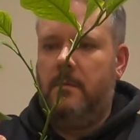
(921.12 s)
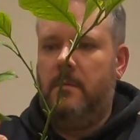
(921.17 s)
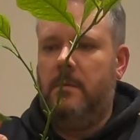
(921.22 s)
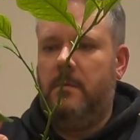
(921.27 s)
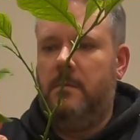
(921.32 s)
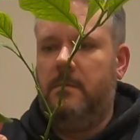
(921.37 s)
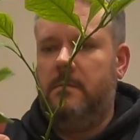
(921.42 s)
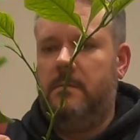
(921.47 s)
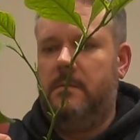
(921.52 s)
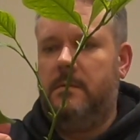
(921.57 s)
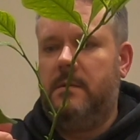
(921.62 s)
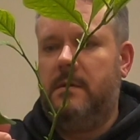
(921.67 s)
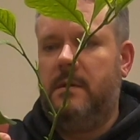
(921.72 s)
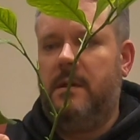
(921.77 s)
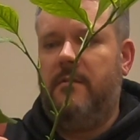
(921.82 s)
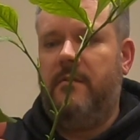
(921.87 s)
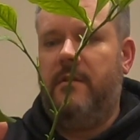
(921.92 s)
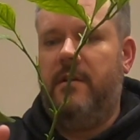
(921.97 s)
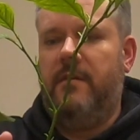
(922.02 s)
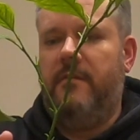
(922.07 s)
we'll
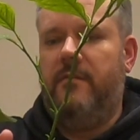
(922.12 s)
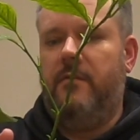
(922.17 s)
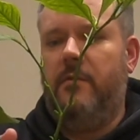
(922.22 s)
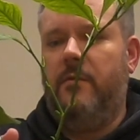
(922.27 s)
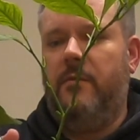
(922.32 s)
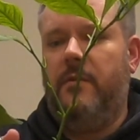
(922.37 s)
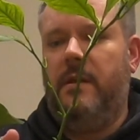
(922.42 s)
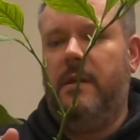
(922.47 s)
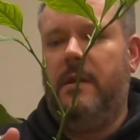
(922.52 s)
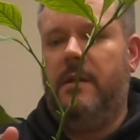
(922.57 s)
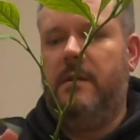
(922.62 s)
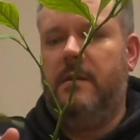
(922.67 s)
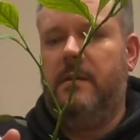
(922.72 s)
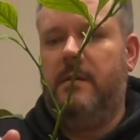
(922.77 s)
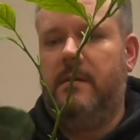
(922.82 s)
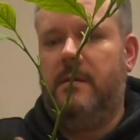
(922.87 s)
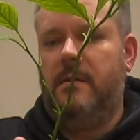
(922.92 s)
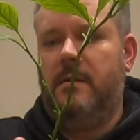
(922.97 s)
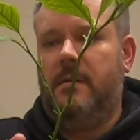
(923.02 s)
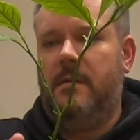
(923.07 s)
get rid of all the
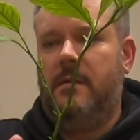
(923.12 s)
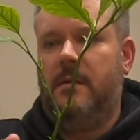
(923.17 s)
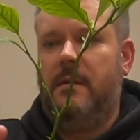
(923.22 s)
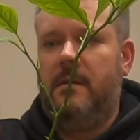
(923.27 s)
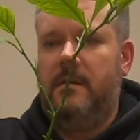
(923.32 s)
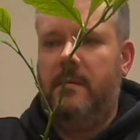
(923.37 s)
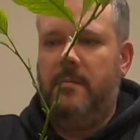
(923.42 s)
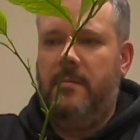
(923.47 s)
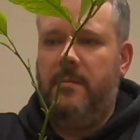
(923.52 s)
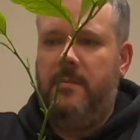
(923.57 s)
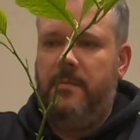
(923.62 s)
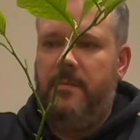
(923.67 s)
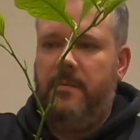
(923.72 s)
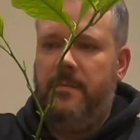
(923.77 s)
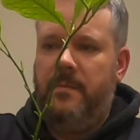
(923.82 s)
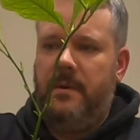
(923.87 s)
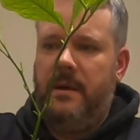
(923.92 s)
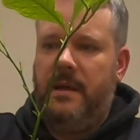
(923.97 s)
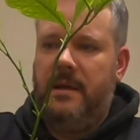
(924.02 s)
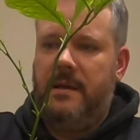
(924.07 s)

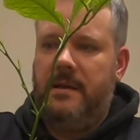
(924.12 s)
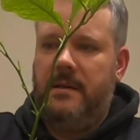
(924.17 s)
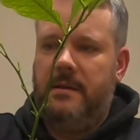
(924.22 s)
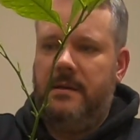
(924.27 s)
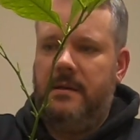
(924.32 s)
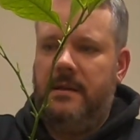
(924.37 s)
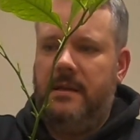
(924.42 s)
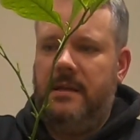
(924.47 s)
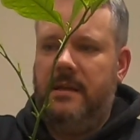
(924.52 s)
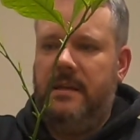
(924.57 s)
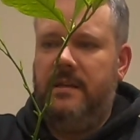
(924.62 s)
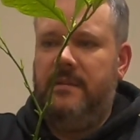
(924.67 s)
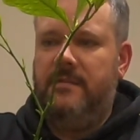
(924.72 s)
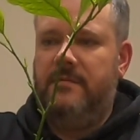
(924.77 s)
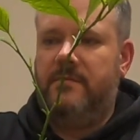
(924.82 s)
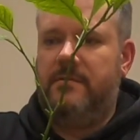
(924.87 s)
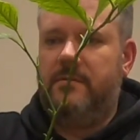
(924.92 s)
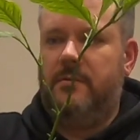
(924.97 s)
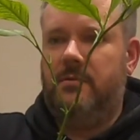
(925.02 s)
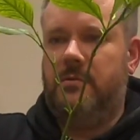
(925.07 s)
blackened
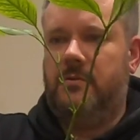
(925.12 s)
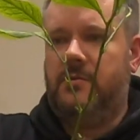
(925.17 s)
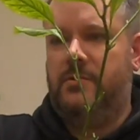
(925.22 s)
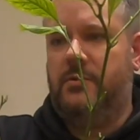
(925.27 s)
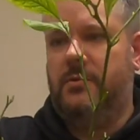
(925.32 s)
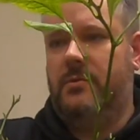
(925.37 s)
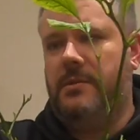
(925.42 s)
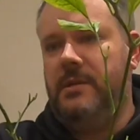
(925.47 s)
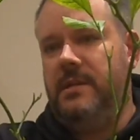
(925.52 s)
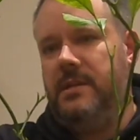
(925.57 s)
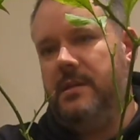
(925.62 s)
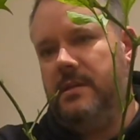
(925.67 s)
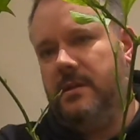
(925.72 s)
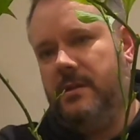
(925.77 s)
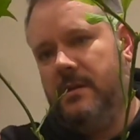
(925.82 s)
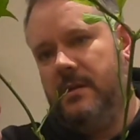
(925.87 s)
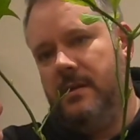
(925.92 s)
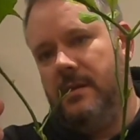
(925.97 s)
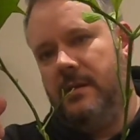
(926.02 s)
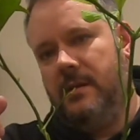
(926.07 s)
leaves or sooted
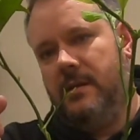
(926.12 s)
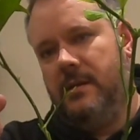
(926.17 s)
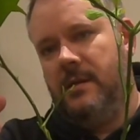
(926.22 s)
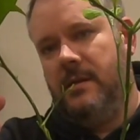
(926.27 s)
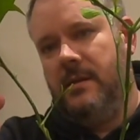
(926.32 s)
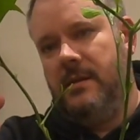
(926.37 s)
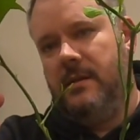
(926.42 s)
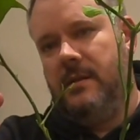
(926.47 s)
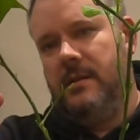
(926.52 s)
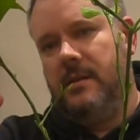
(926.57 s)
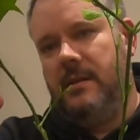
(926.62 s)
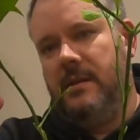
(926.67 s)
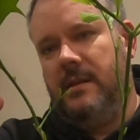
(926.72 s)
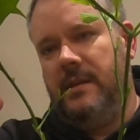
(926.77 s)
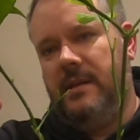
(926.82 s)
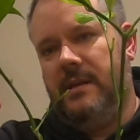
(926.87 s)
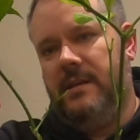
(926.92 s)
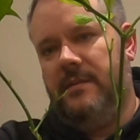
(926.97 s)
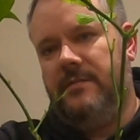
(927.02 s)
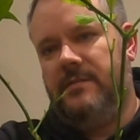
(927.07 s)

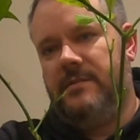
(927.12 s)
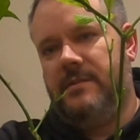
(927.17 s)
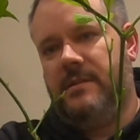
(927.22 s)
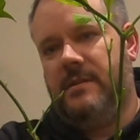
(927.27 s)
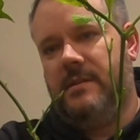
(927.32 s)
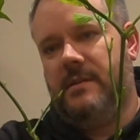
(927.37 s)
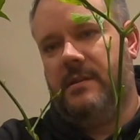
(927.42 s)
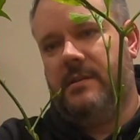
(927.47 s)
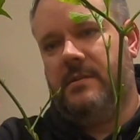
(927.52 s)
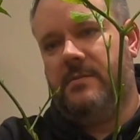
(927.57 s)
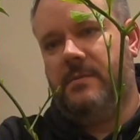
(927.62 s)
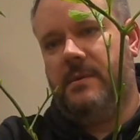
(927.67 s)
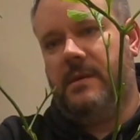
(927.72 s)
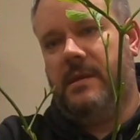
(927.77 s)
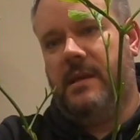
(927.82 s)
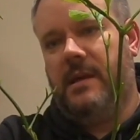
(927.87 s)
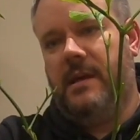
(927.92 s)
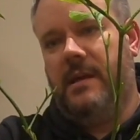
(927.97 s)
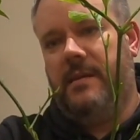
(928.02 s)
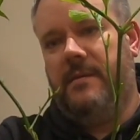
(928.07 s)
leaves as we
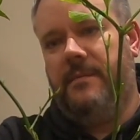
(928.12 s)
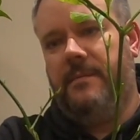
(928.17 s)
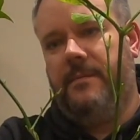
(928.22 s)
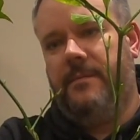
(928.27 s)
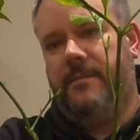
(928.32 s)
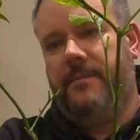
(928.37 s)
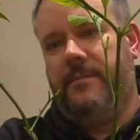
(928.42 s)
can.